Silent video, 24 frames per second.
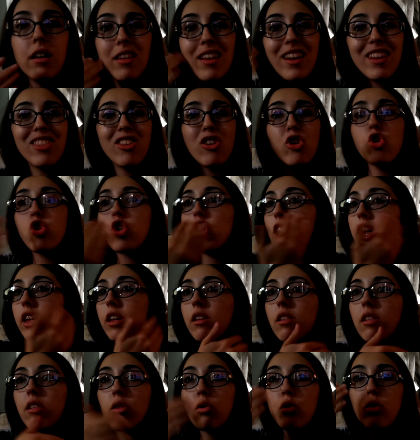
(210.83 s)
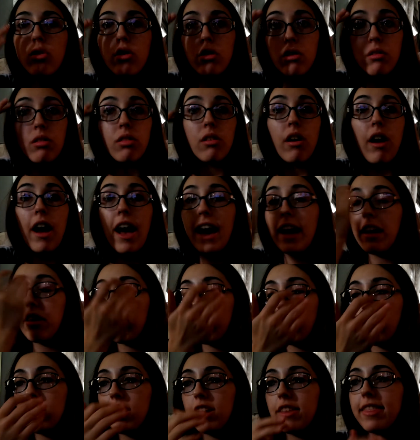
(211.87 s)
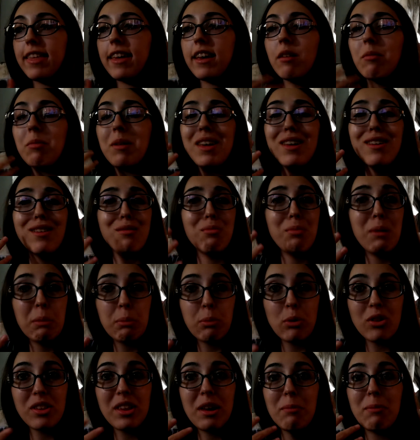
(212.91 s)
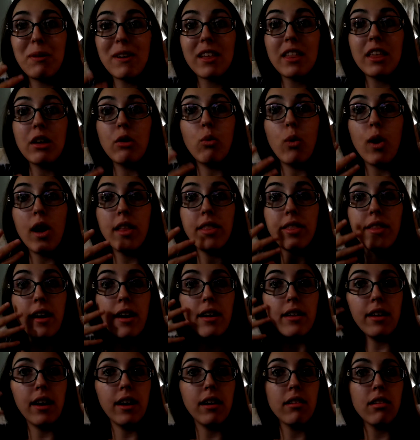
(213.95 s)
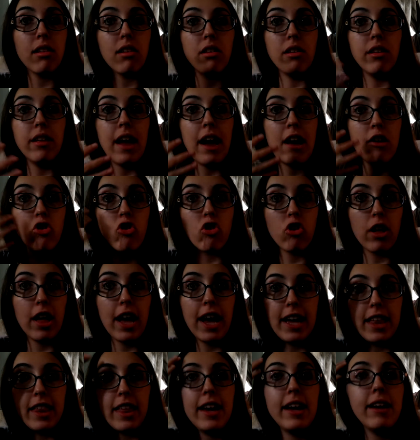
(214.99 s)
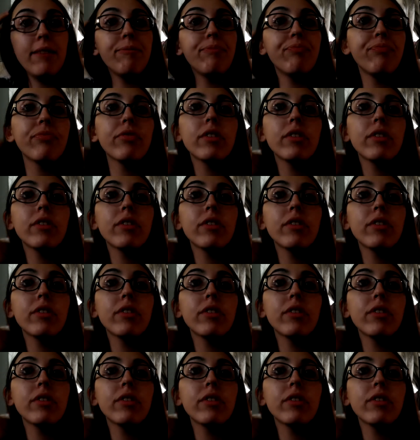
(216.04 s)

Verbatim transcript: Not their cheeks or their eyes or anything because people typically want that nice little natural highlight